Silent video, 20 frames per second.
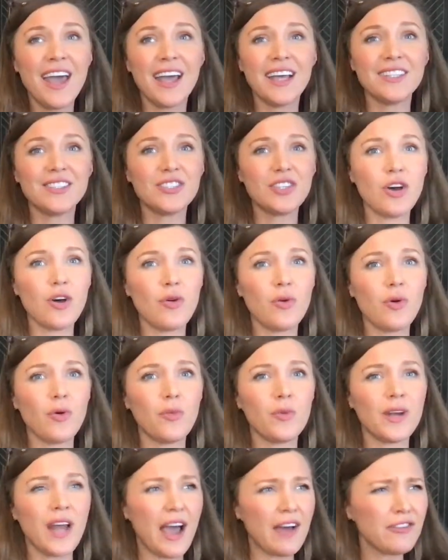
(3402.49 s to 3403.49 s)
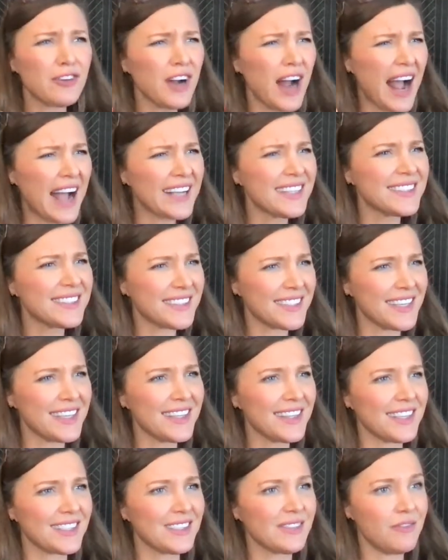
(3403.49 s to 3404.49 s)
And so whenever I
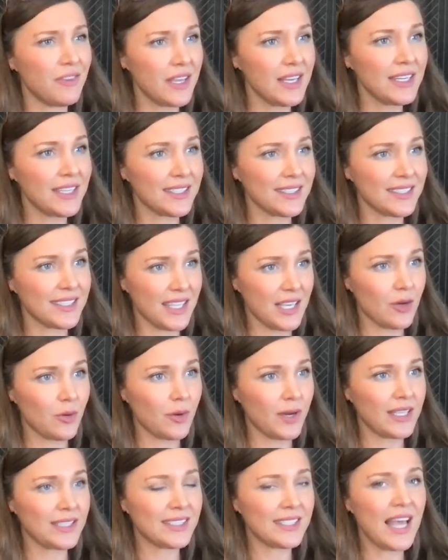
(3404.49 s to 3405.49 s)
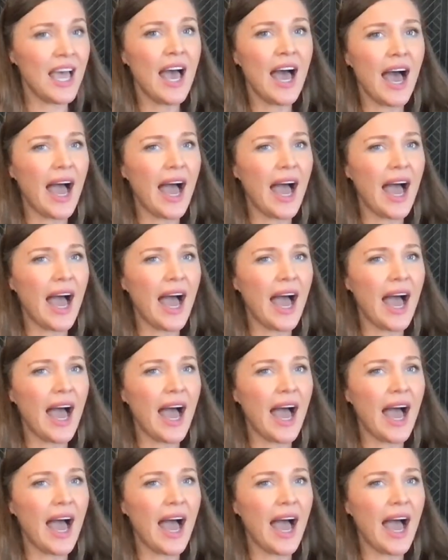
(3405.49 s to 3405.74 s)
see this Venus sequence,